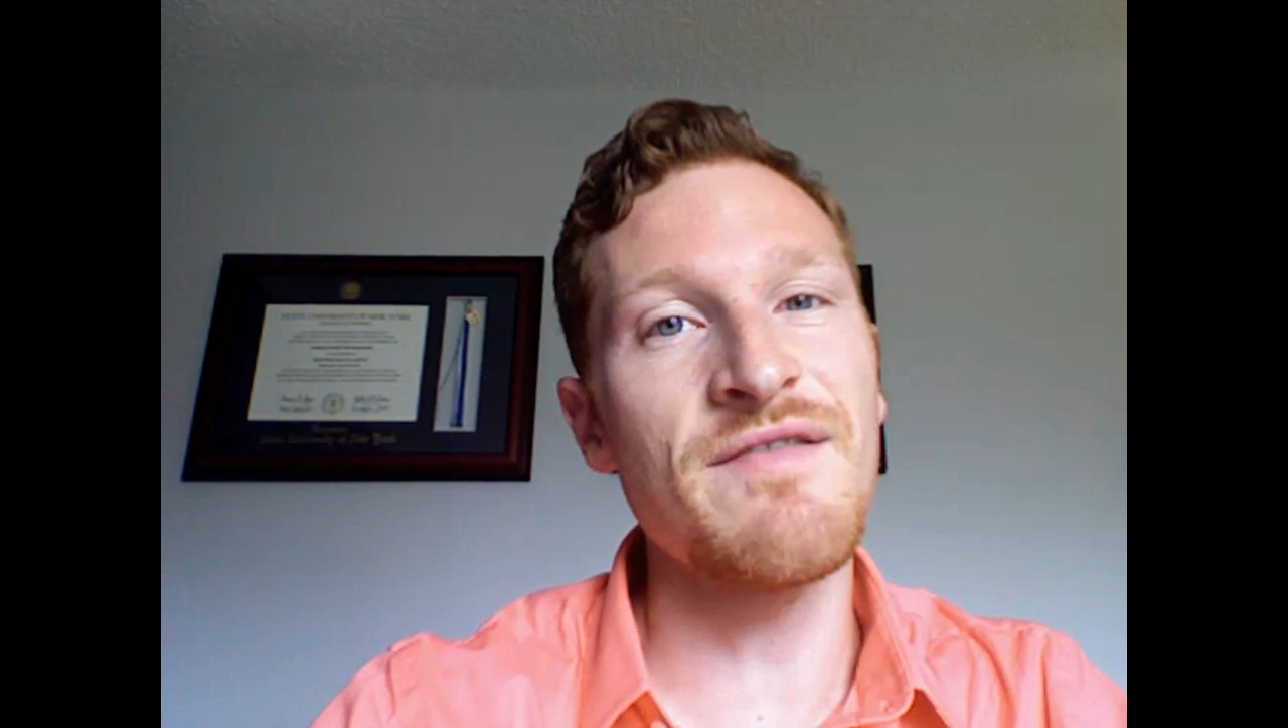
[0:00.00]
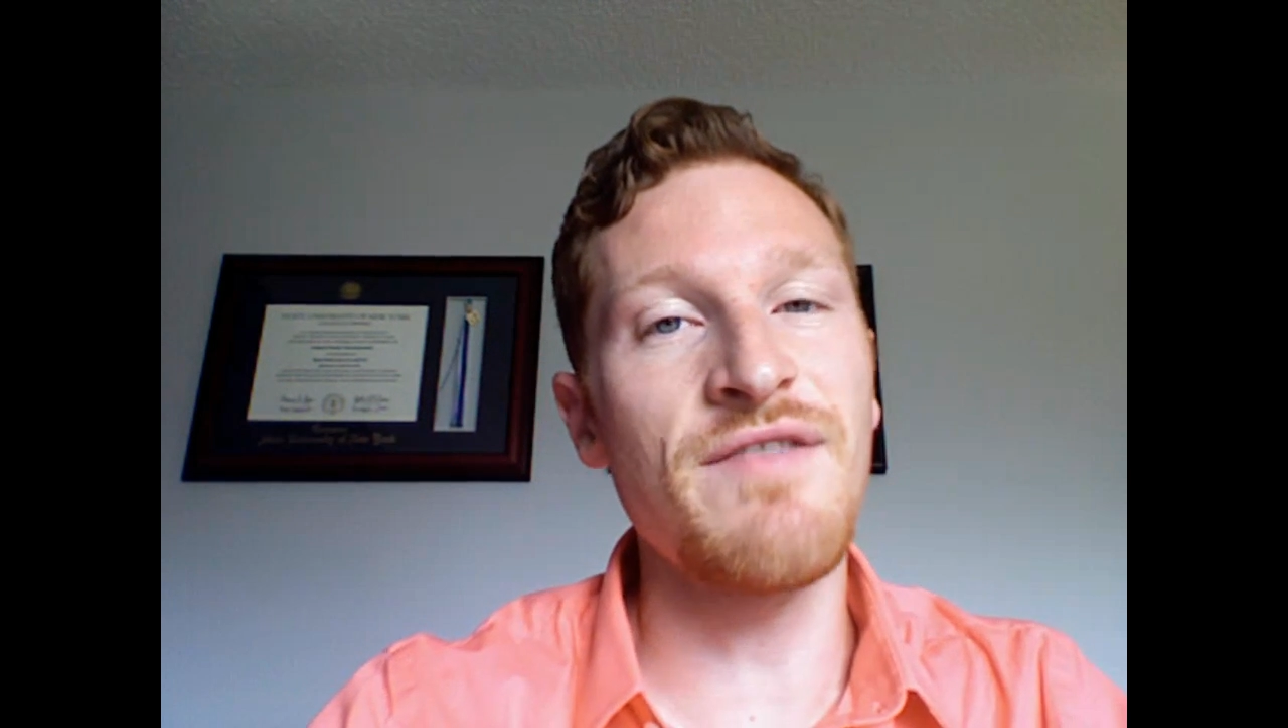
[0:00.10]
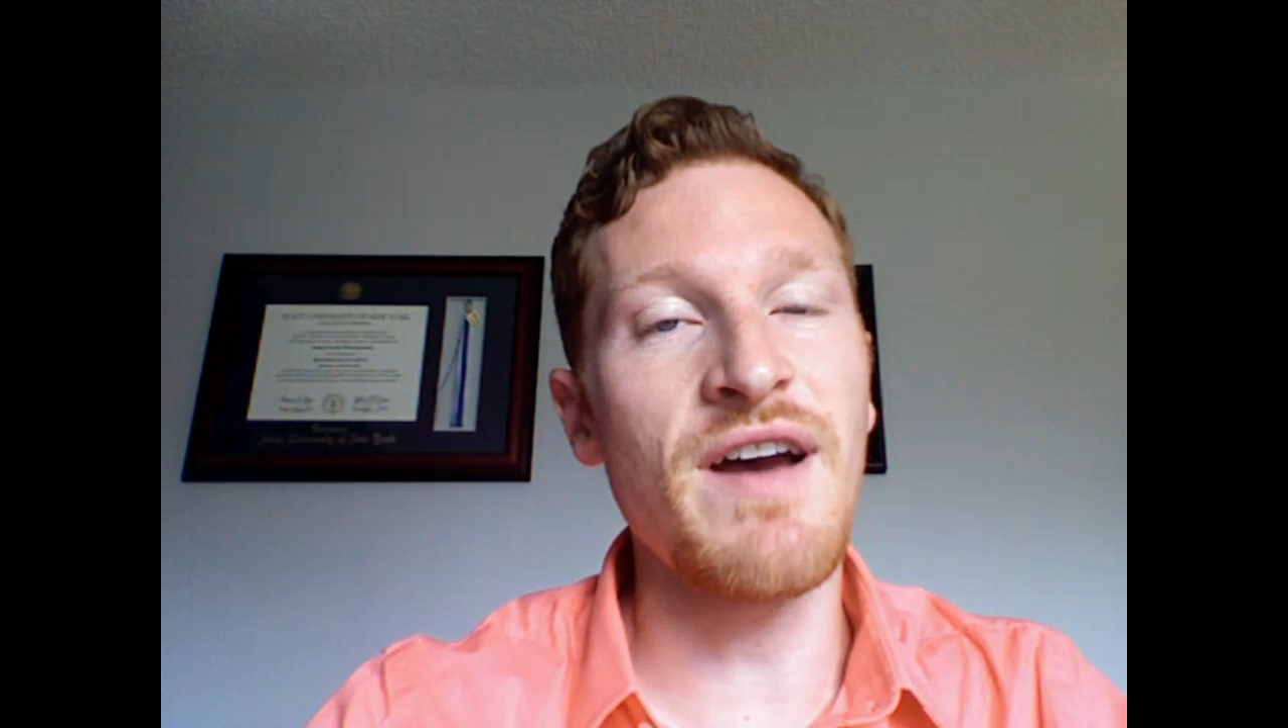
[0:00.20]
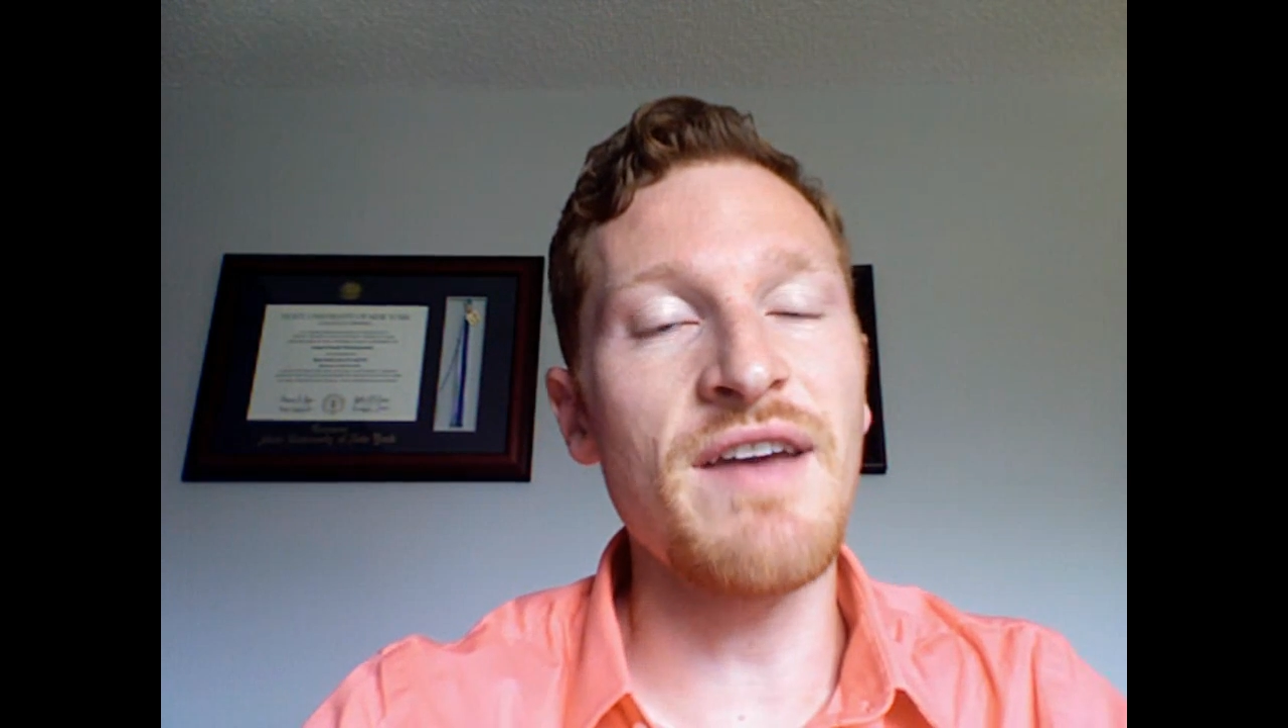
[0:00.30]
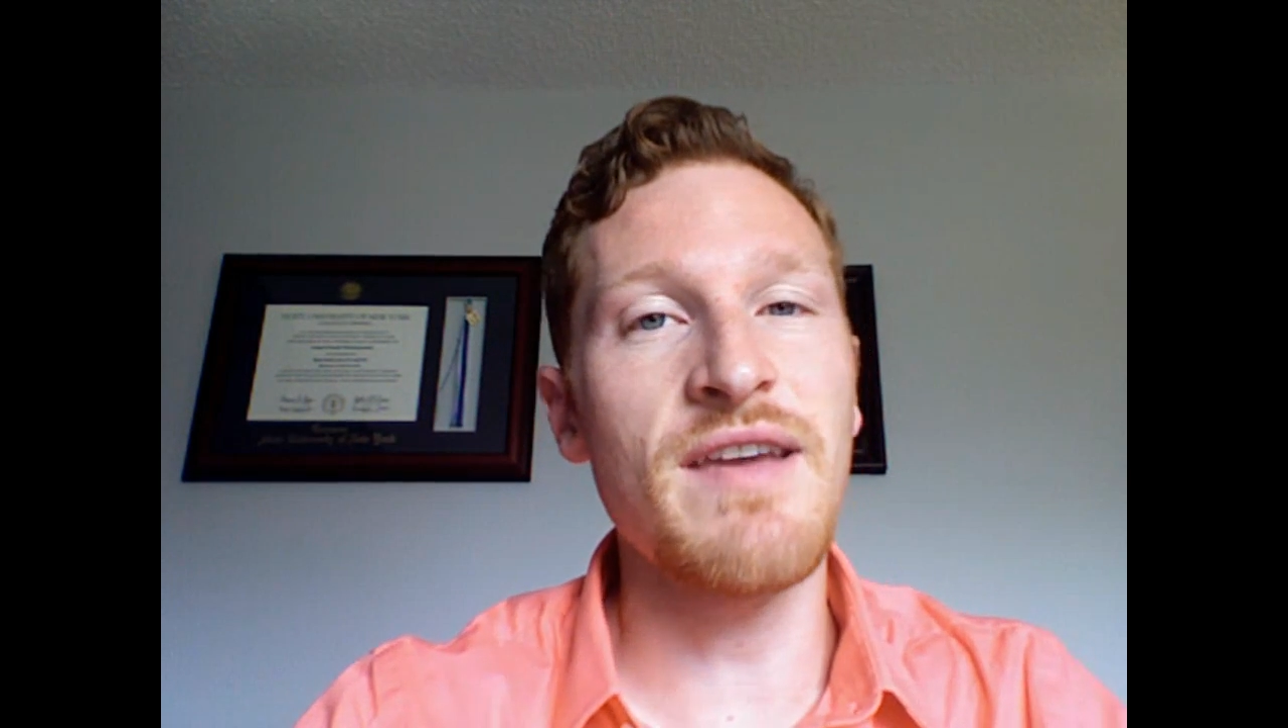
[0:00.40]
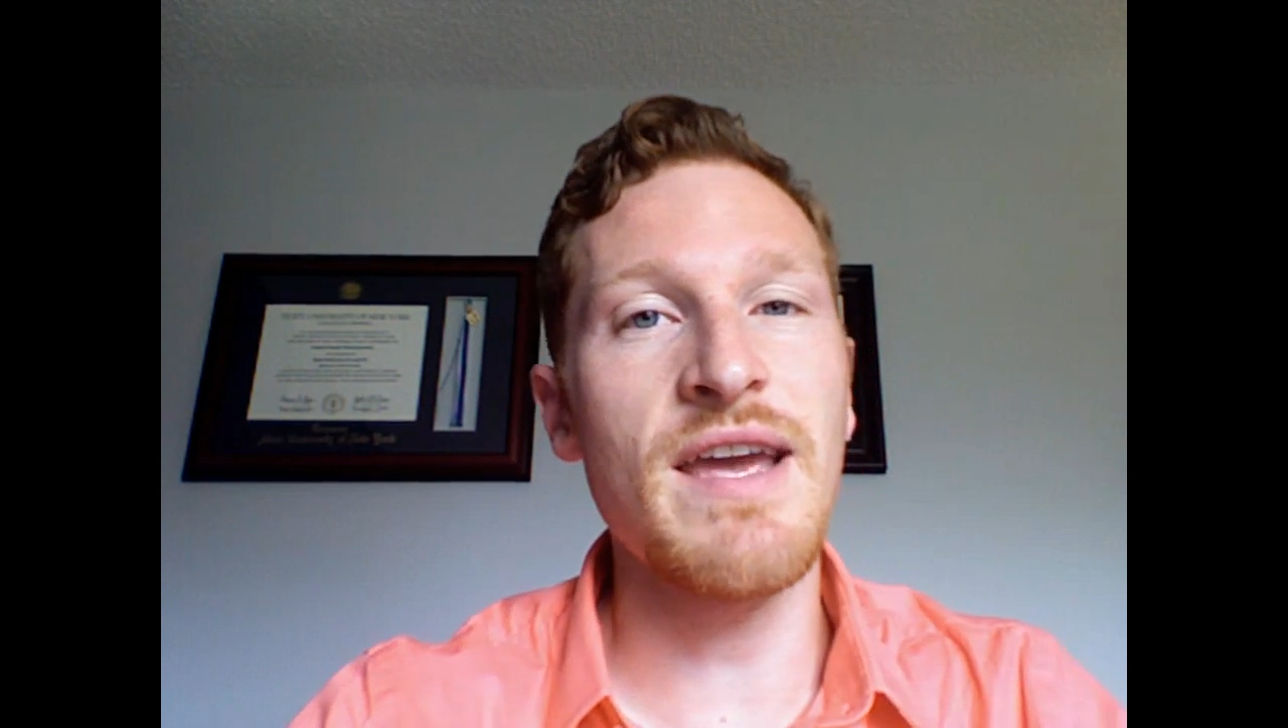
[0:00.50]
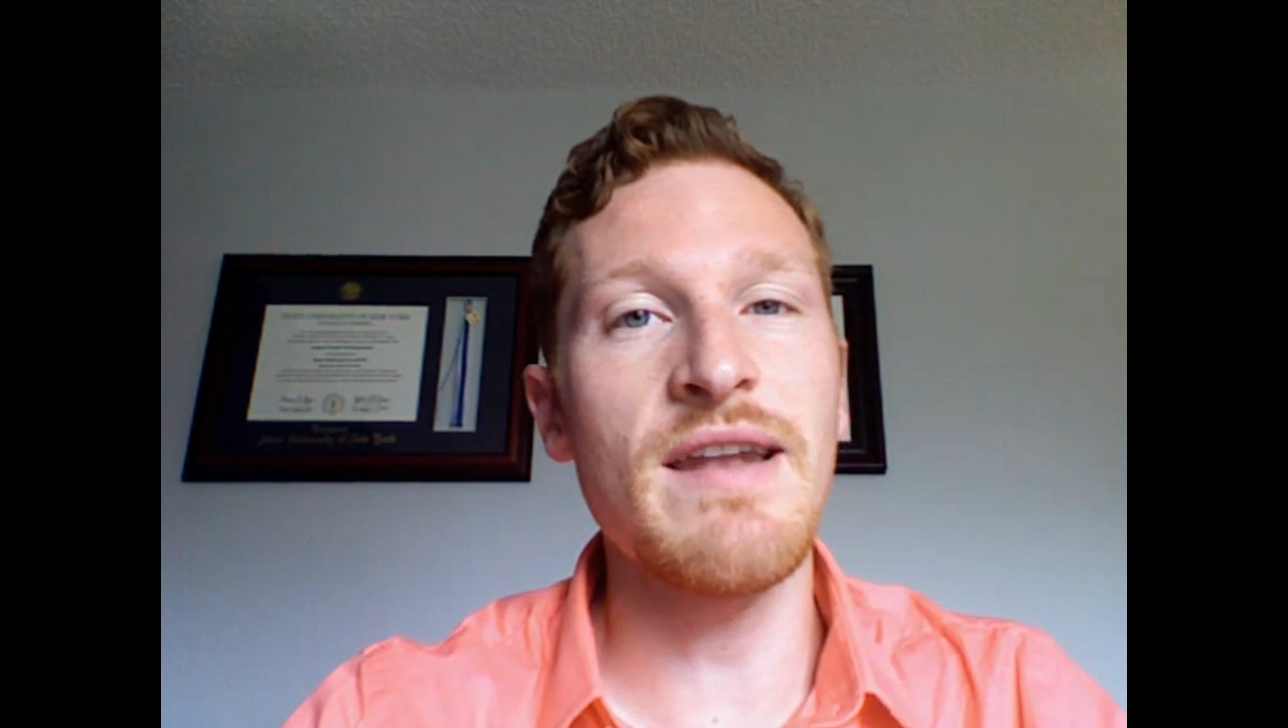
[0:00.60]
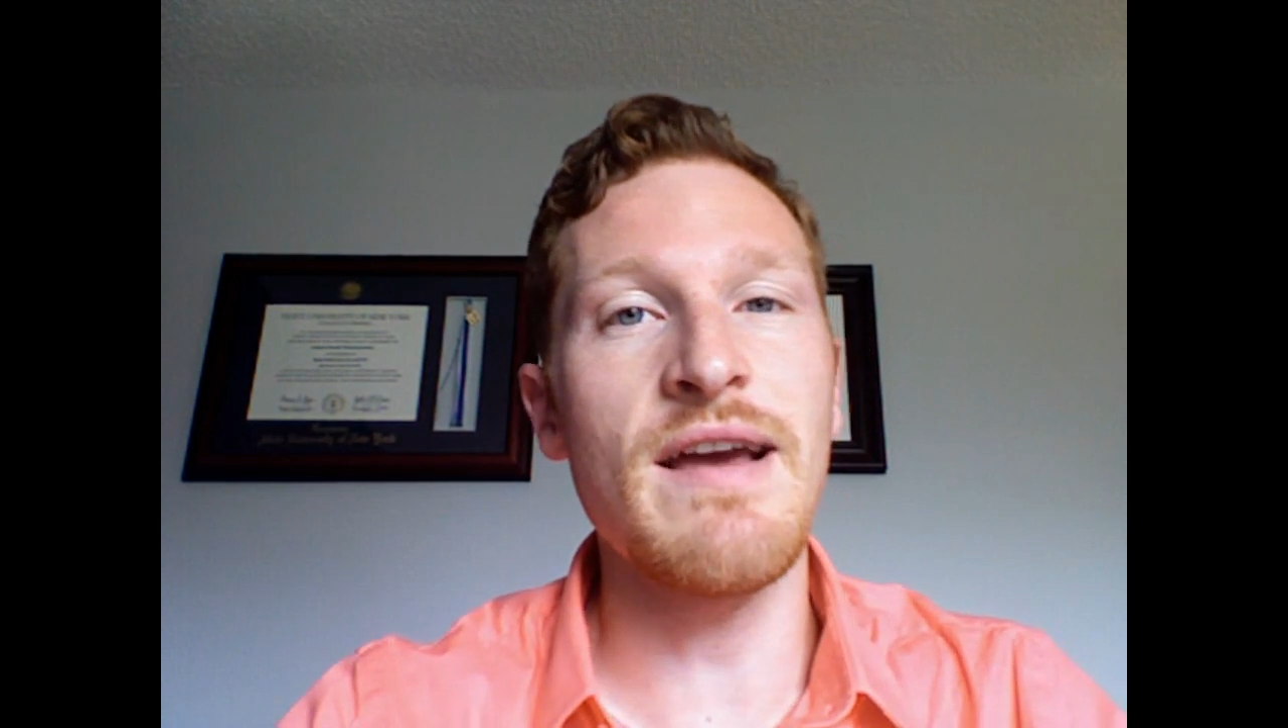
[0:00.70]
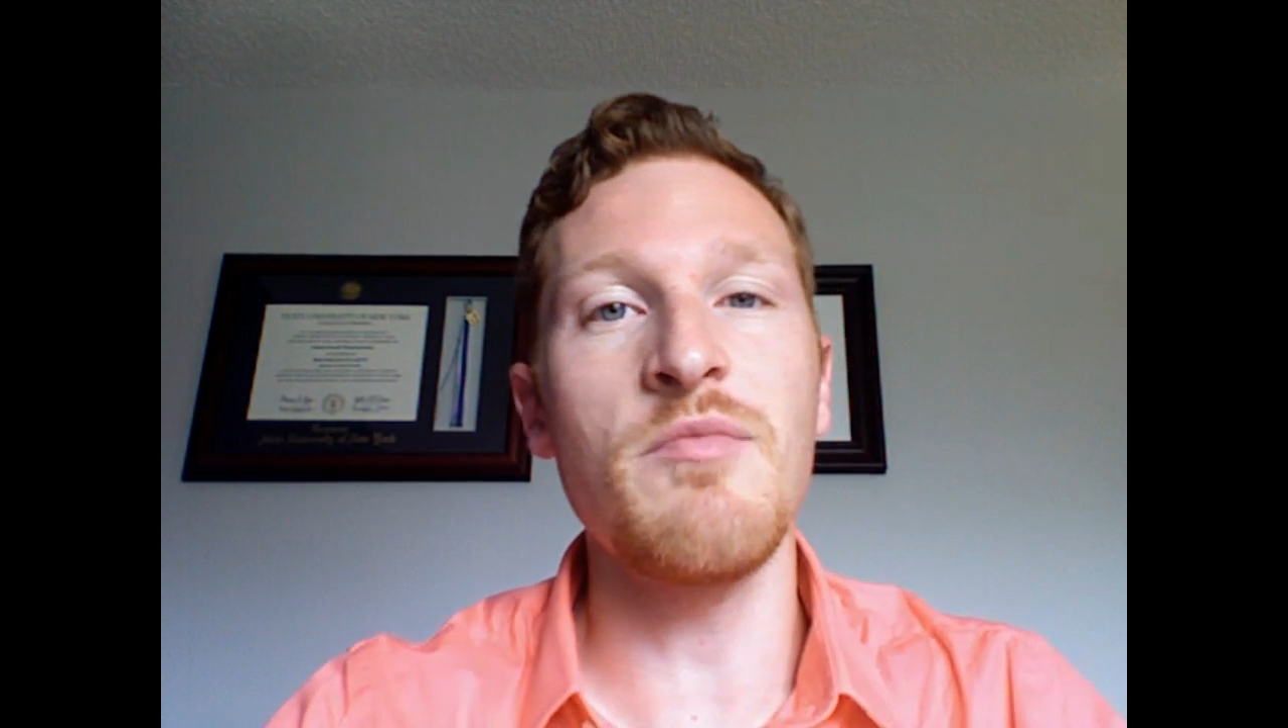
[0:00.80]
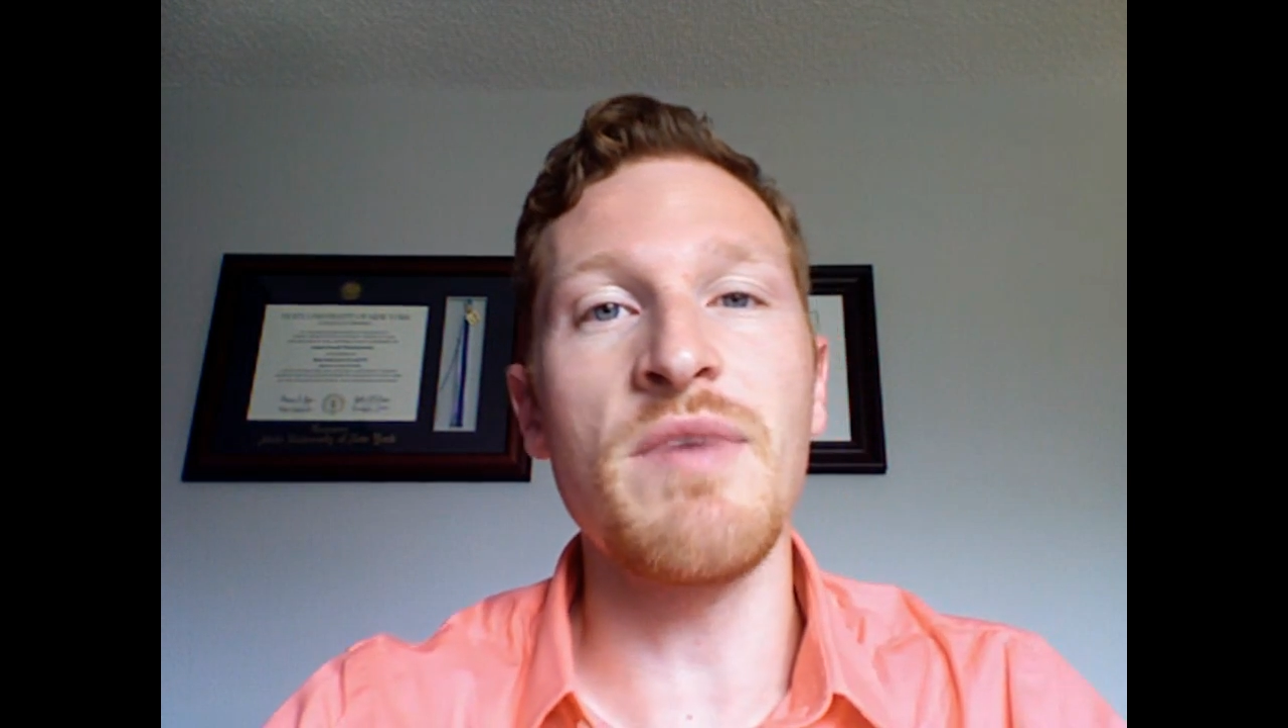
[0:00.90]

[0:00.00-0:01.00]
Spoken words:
5K to help